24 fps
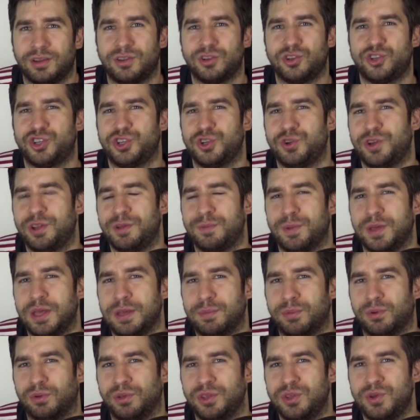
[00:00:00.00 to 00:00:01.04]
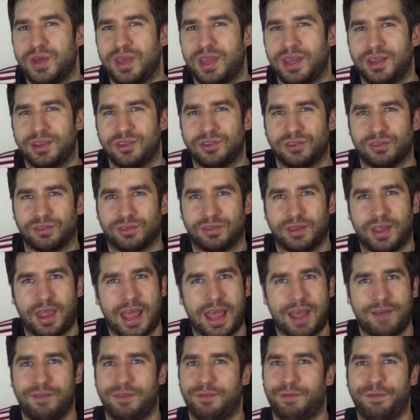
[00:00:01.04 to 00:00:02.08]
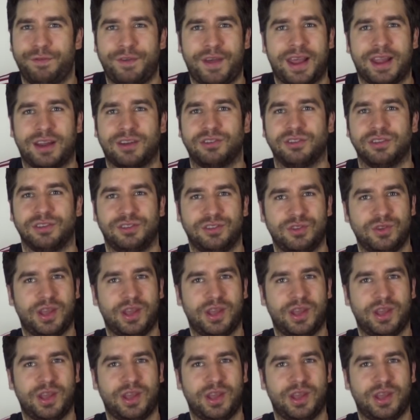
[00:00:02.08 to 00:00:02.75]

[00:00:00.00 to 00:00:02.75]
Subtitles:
shooting people, you can't just have it factless.